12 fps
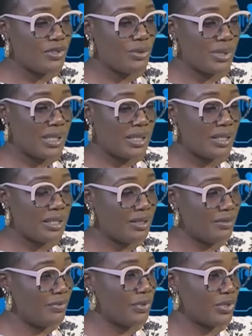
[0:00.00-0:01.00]
can
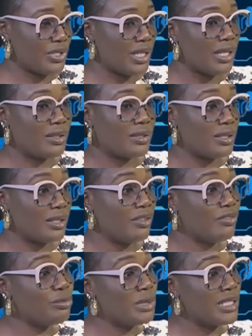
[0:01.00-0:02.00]
give your child
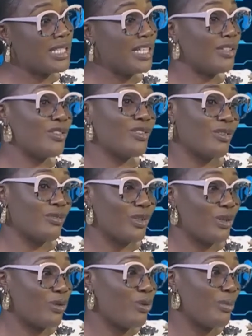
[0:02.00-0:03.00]
if you've been diagnosed of
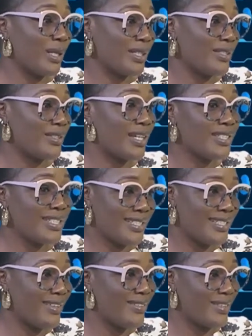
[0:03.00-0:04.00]
glaucoma is to actually
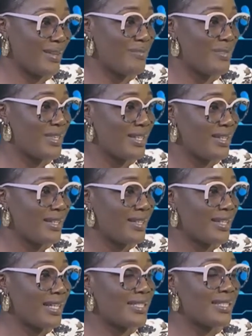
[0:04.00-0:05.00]
tell them
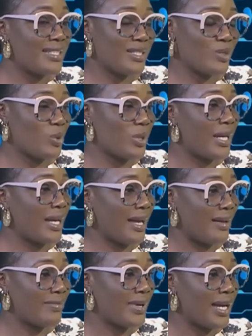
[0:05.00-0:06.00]
that this is what I
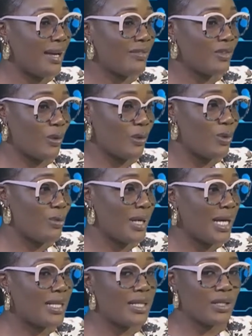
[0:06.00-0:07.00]
have glaucoma.
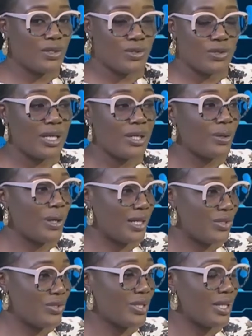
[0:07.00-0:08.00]
I think you should get your
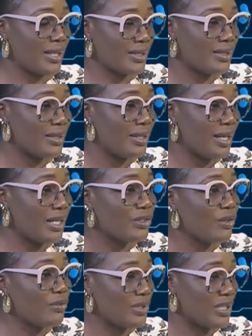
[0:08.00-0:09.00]
eyes checked as
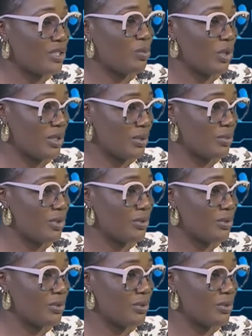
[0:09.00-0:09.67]
often as possible,